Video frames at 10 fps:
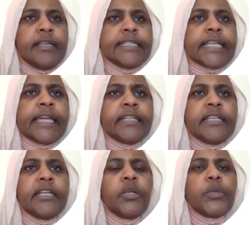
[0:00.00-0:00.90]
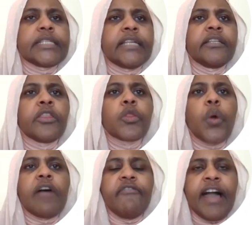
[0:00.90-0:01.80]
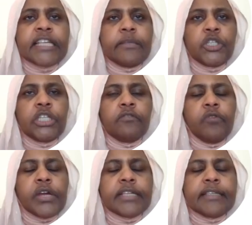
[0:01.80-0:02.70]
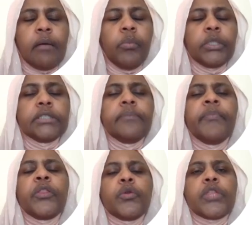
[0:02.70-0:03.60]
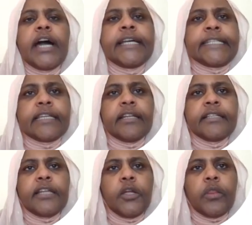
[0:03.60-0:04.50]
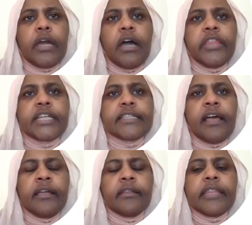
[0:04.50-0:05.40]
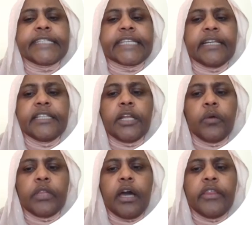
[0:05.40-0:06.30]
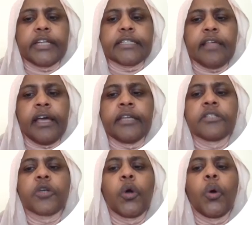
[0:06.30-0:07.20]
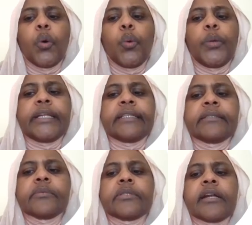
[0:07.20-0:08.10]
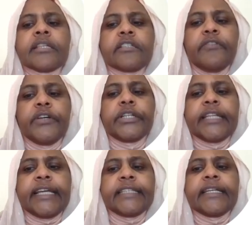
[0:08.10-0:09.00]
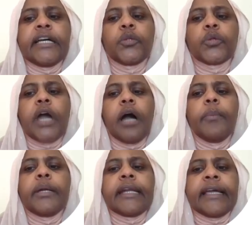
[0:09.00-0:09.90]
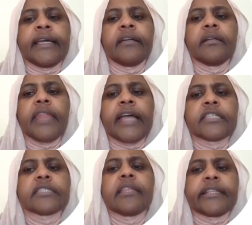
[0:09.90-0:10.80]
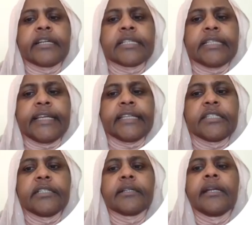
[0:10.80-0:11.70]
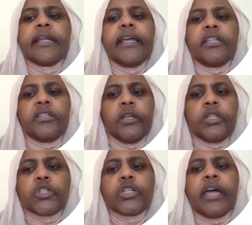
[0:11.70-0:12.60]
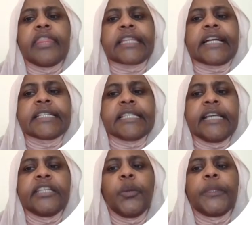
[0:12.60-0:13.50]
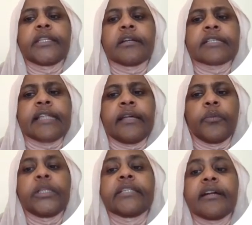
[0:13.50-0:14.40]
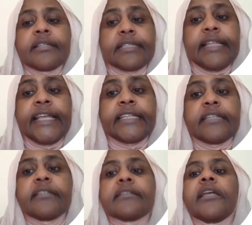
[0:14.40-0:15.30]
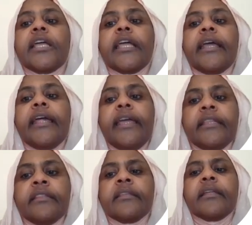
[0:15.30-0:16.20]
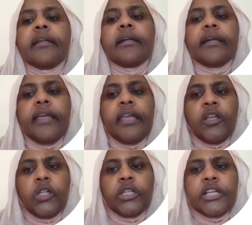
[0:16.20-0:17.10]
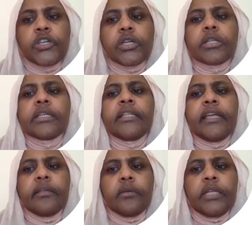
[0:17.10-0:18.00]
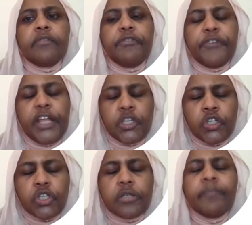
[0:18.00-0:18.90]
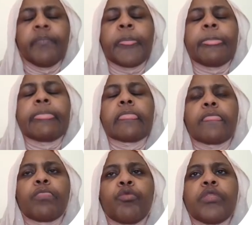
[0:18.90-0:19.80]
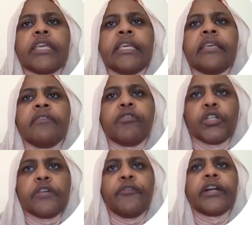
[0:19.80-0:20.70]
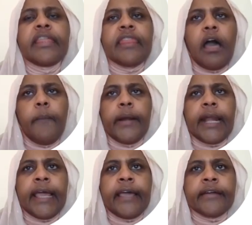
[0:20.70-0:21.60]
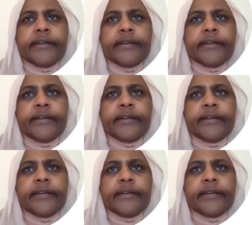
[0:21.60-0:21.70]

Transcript: The secretary will send it through a fax machine, for example, to the other secretary on the other side. The secretary on the other side will transfer data to the upper layer, that's the translator, in Dutch, and the translator will translate it in English, in French, to the philosopher in the upper layer.